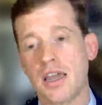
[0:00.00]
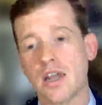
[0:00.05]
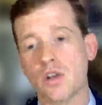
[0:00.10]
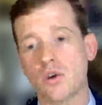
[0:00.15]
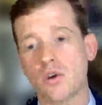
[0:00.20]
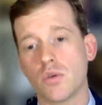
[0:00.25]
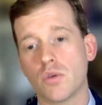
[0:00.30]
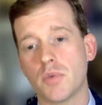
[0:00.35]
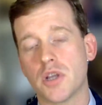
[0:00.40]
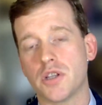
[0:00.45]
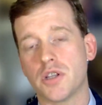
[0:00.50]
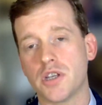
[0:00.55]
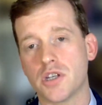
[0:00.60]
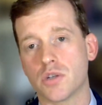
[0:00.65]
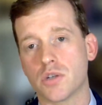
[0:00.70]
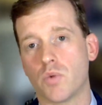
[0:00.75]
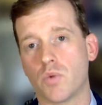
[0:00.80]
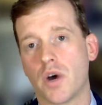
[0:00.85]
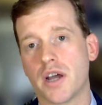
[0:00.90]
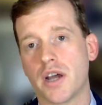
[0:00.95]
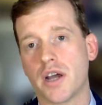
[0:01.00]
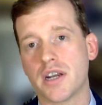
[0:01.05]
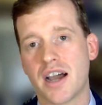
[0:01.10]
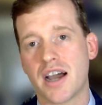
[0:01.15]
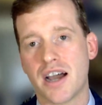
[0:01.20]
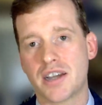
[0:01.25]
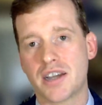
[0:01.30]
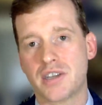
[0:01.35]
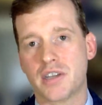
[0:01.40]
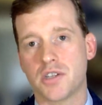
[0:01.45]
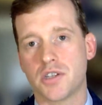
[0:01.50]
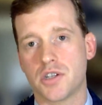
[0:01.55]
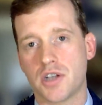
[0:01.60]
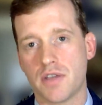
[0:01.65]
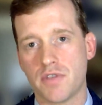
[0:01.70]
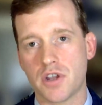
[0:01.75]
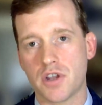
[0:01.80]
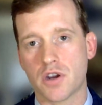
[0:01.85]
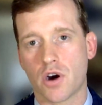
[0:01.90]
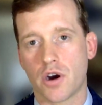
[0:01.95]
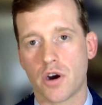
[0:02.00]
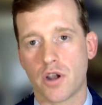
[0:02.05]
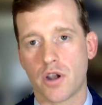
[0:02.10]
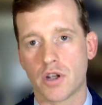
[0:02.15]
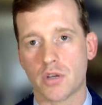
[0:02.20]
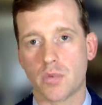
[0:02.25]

in whom at least one high sensitivity cardiac